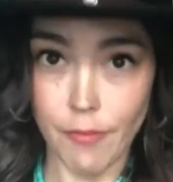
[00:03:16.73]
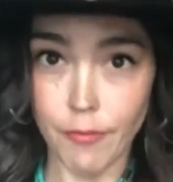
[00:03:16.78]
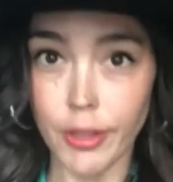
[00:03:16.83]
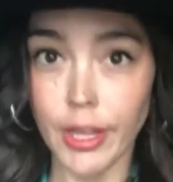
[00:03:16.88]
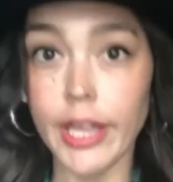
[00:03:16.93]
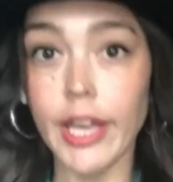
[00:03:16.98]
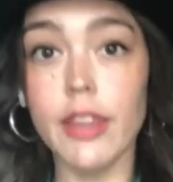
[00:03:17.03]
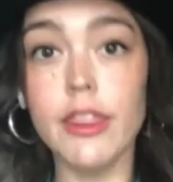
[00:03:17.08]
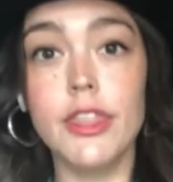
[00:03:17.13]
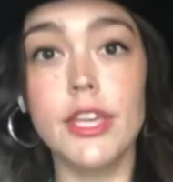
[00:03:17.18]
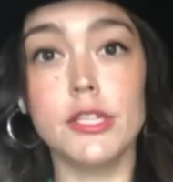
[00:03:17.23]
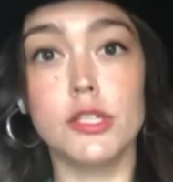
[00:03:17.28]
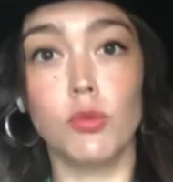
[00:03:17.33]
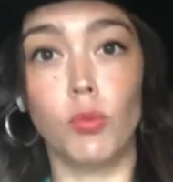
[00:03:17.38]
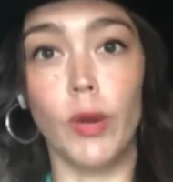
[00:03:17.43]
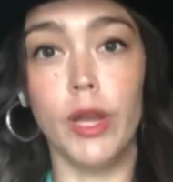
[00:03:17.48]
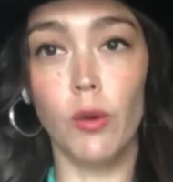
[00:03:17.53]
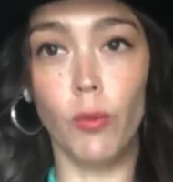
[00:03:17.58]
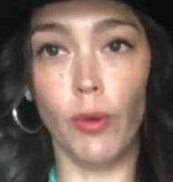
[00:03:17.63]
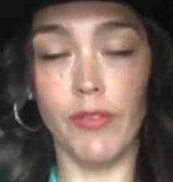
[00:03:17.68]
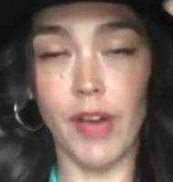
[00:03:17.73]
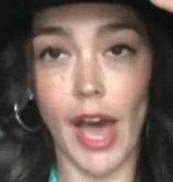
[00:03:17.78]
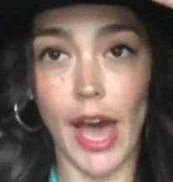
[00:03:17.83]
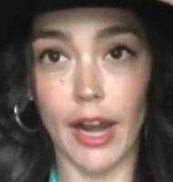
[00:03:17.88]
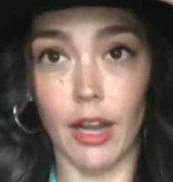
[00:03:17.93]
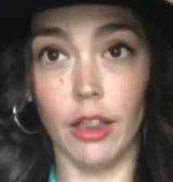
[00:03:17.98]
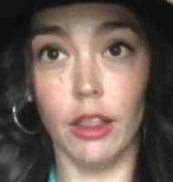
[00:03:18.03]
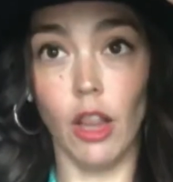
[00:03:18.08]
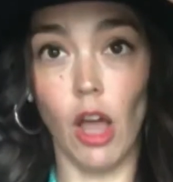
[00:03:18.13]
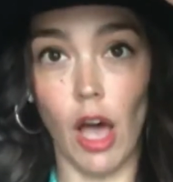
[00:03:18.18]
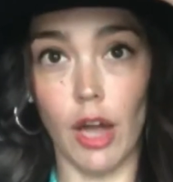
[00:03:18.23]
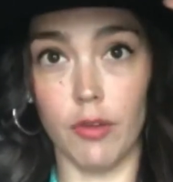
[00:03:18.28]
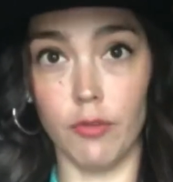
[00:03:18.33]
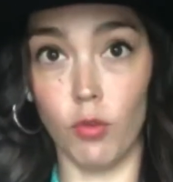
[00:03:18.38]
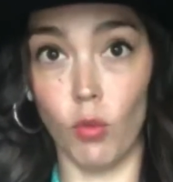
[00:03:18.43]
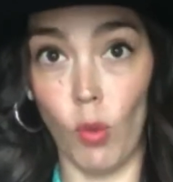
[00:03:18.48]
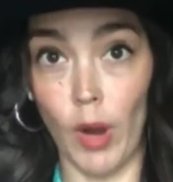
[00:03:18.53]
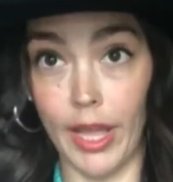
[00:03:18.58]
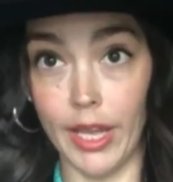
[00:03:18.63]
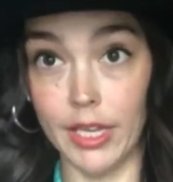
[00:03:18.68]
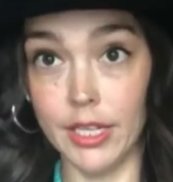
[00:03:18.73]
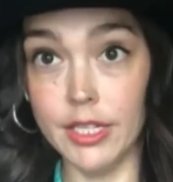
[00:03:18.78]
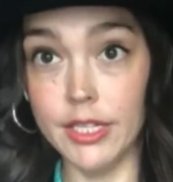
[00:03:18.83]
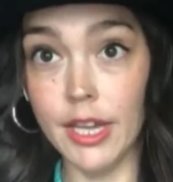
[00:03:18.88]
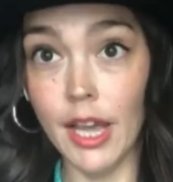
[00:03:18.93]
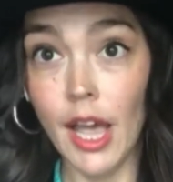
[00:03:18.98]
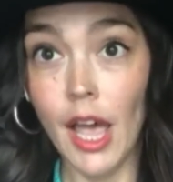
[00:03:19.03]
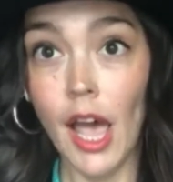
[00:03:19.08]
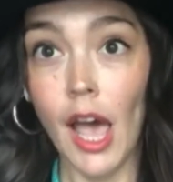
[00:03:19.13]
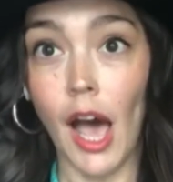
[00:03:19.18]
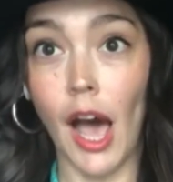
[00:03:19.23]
I feel like this week we've had a lot of wind.